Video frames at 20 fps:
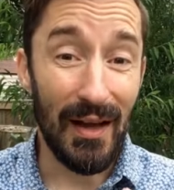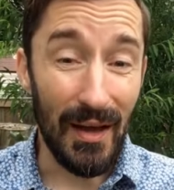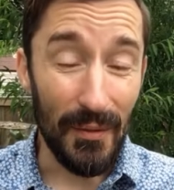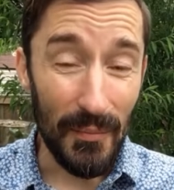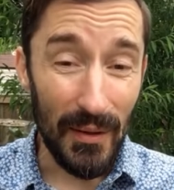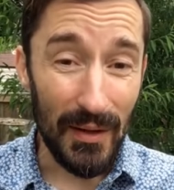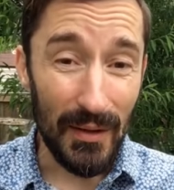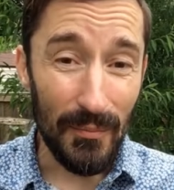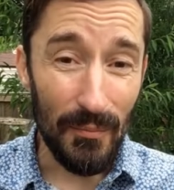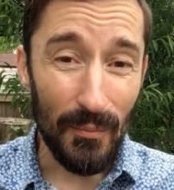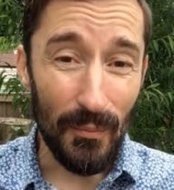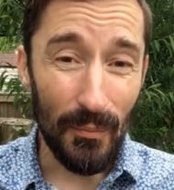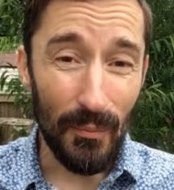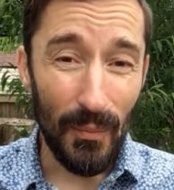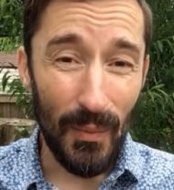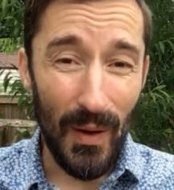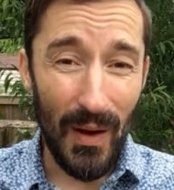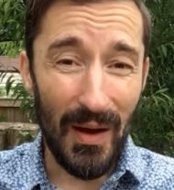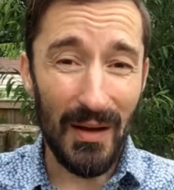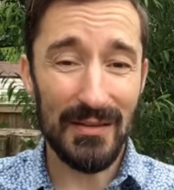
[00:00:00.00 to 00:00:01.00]
I make
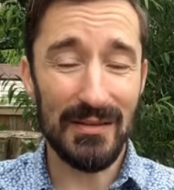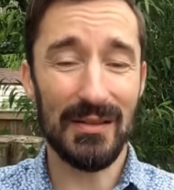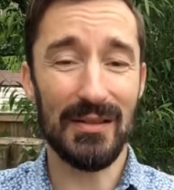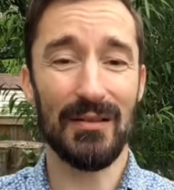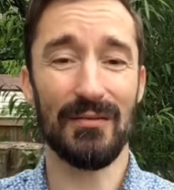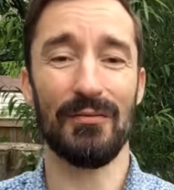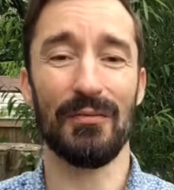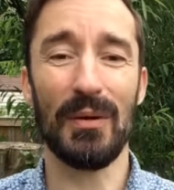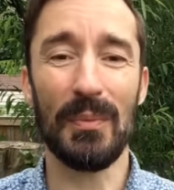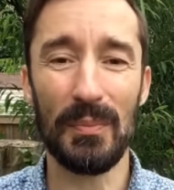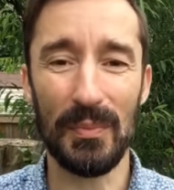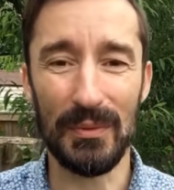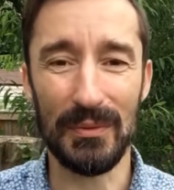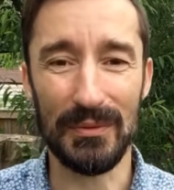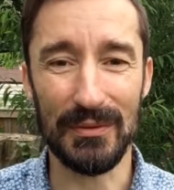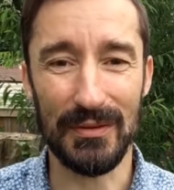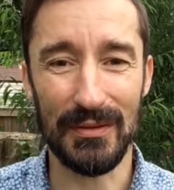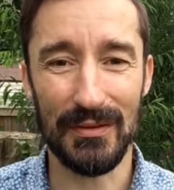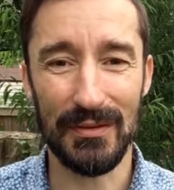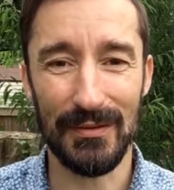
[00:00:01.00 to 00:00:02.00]
positive
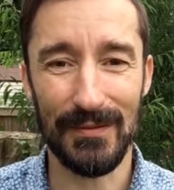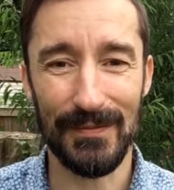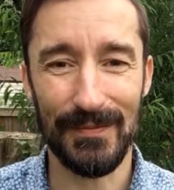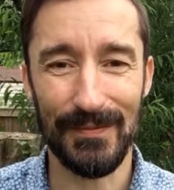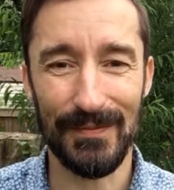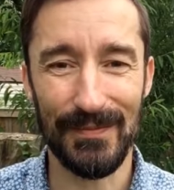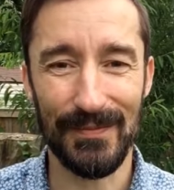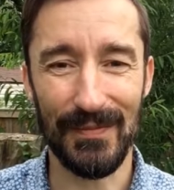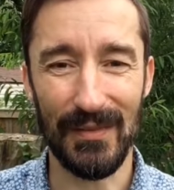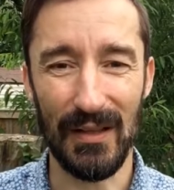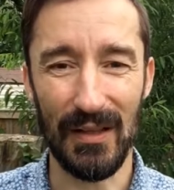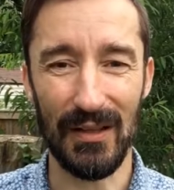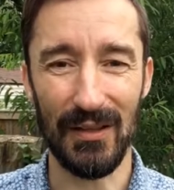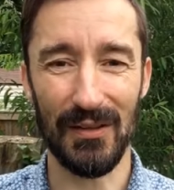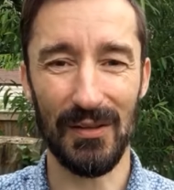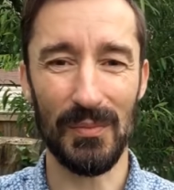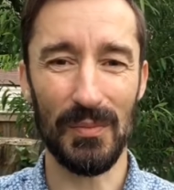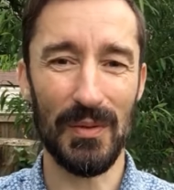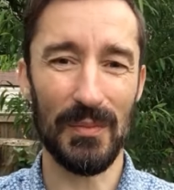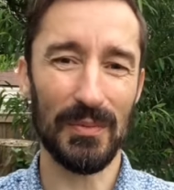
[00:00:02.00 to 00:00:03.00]
ripples in
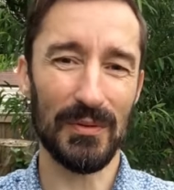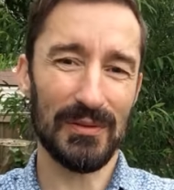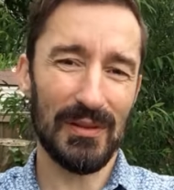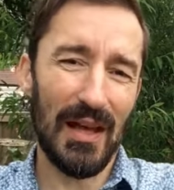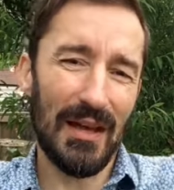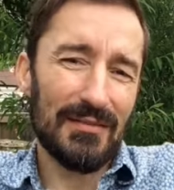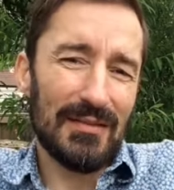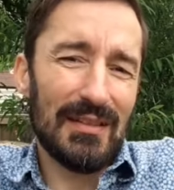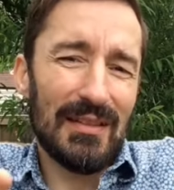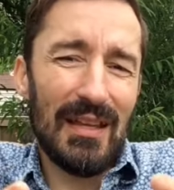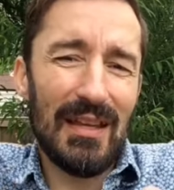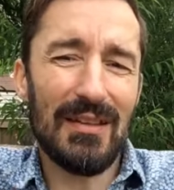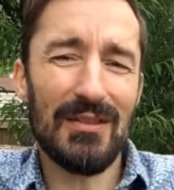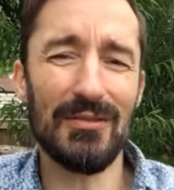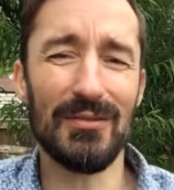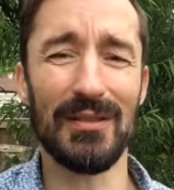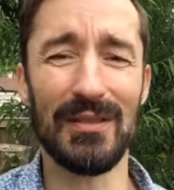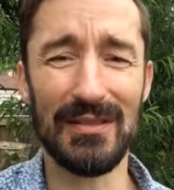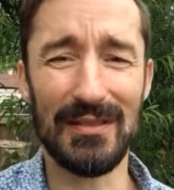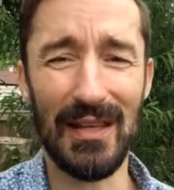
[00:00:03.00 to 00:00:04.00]
other people's lives, and they
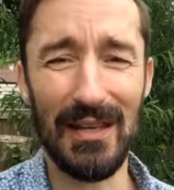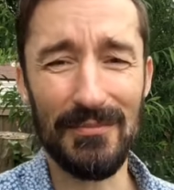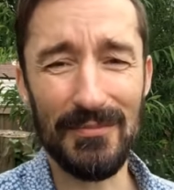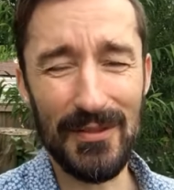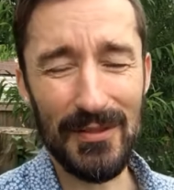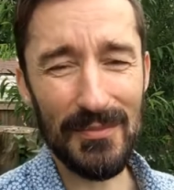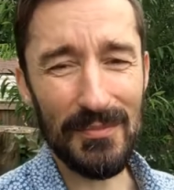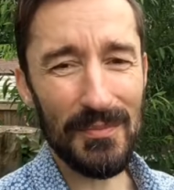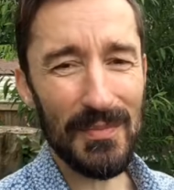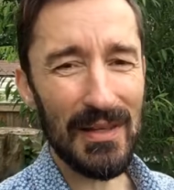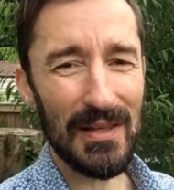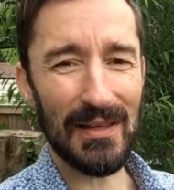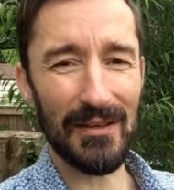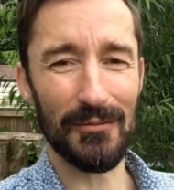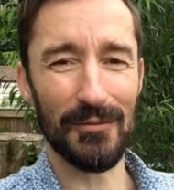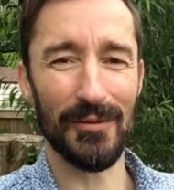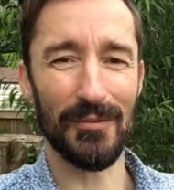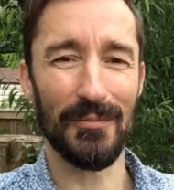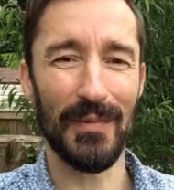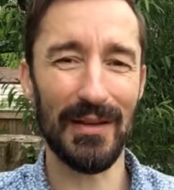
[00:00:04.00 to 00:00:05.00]
do the same to me.
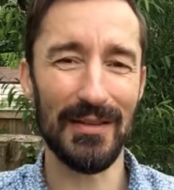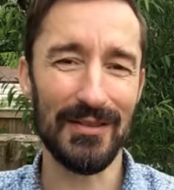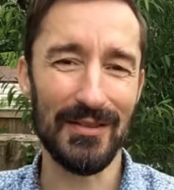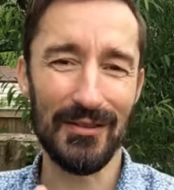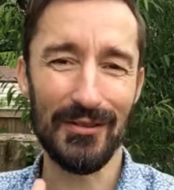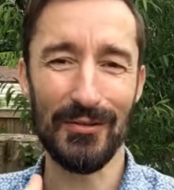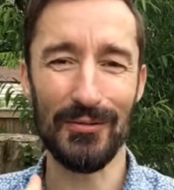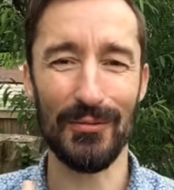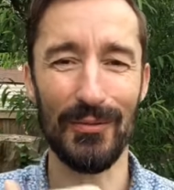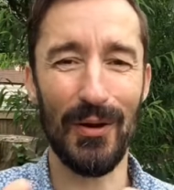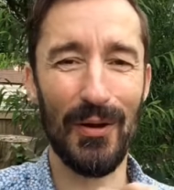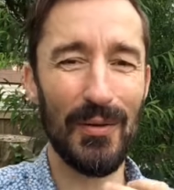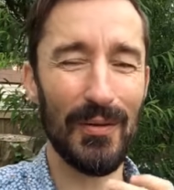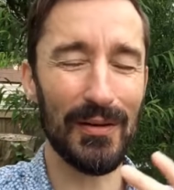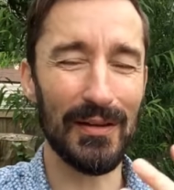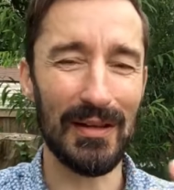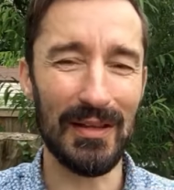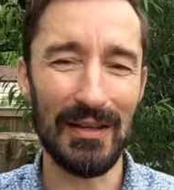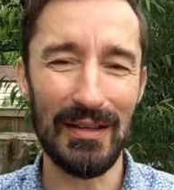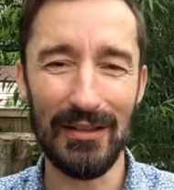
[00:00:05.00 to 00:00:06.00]
We're meant to grow
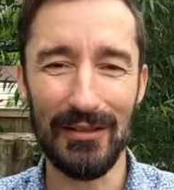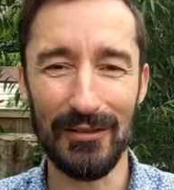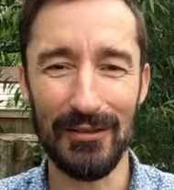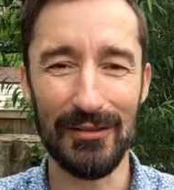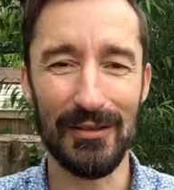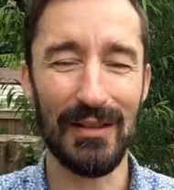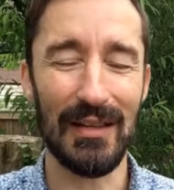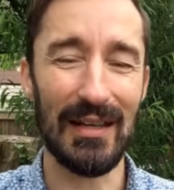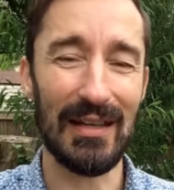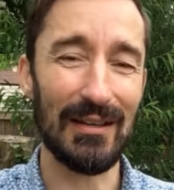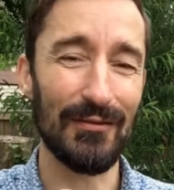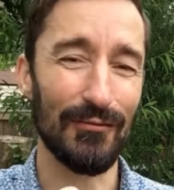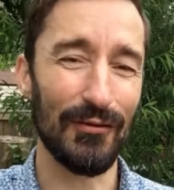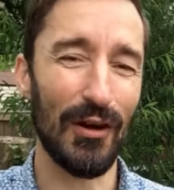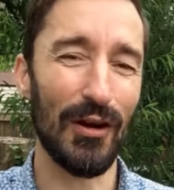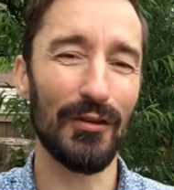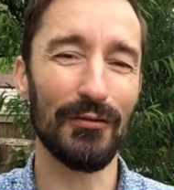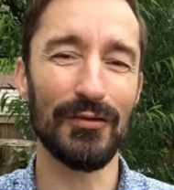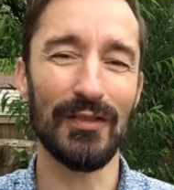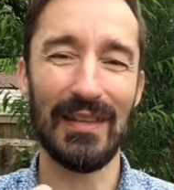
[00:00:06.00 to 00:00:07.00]
and heal and
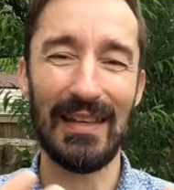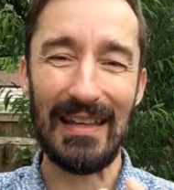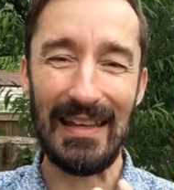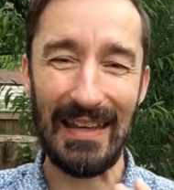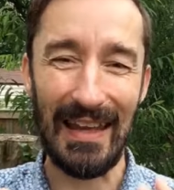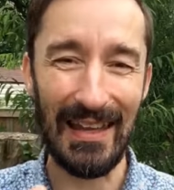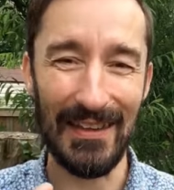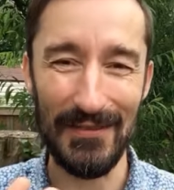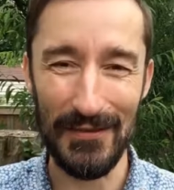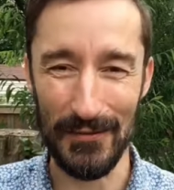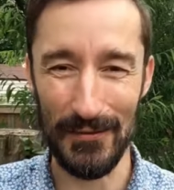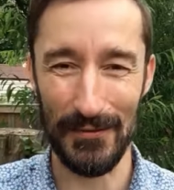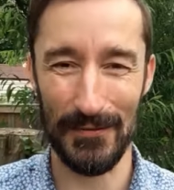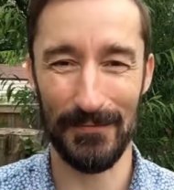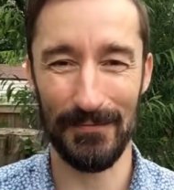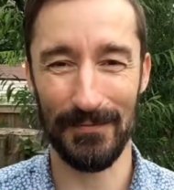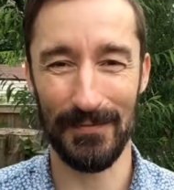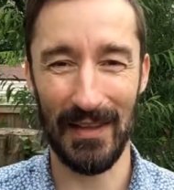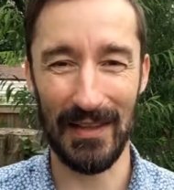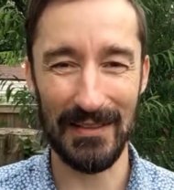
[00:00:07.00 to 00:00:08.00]
evolve together.
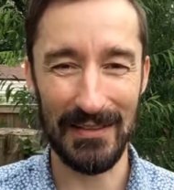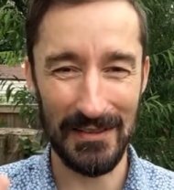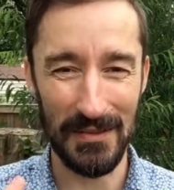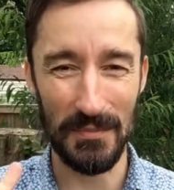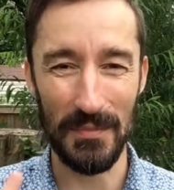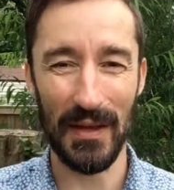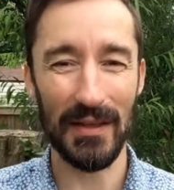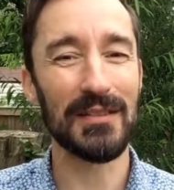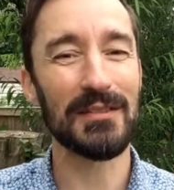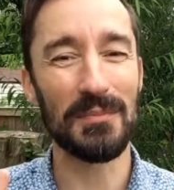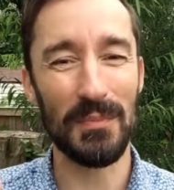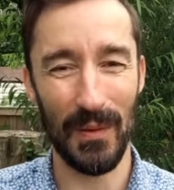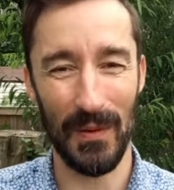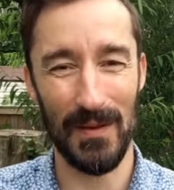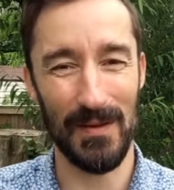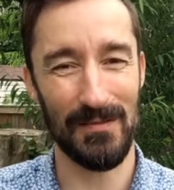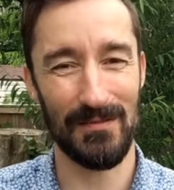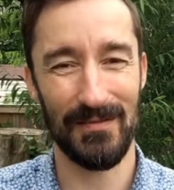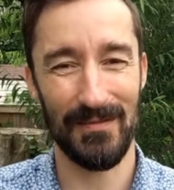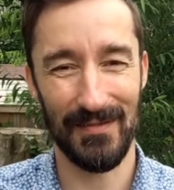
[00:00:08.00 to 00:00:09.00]
That's the best
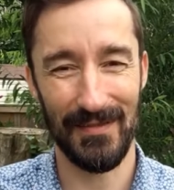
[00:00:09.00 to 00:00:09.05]
part.